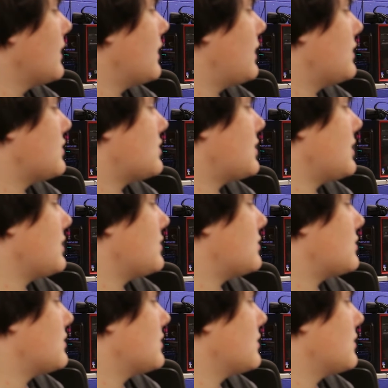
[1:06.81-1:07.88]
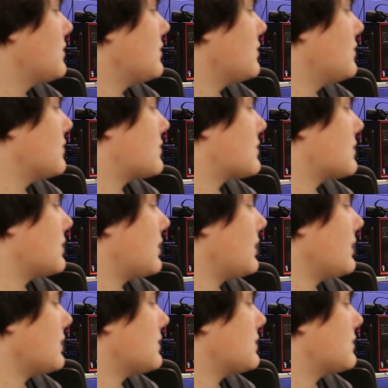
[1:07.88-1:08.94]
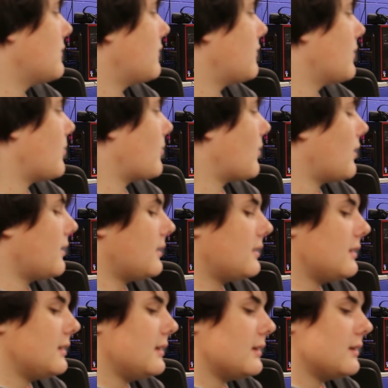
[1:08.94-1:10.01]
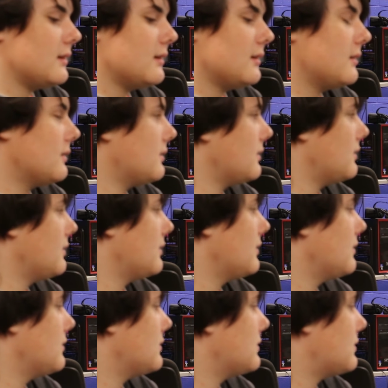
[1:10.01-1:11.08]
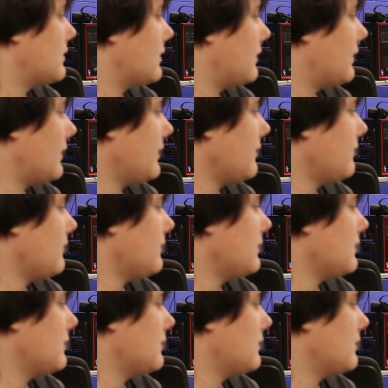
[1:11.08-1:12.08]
and change your select from right click to left,